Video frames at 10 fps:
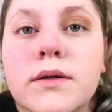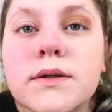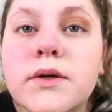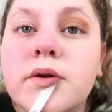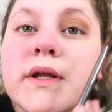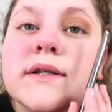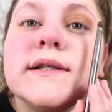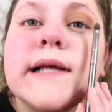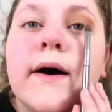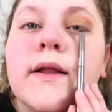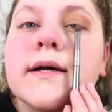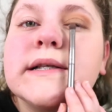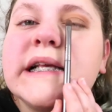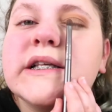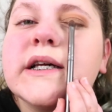So this is how it
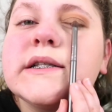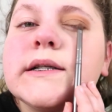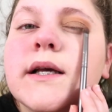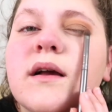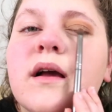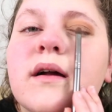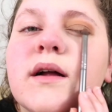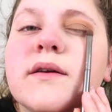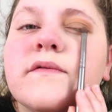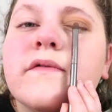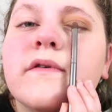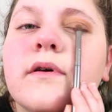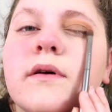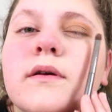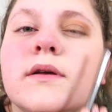looks. As you can see, you can kind of
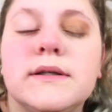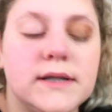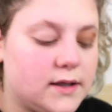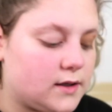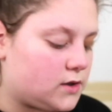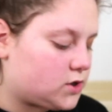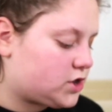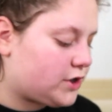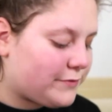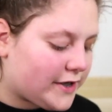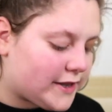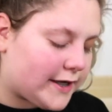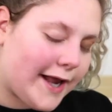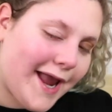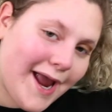see the little shimmer
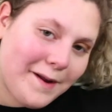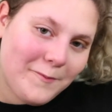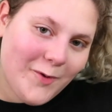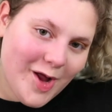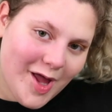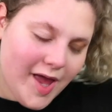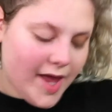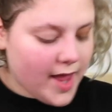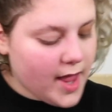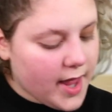in the camera.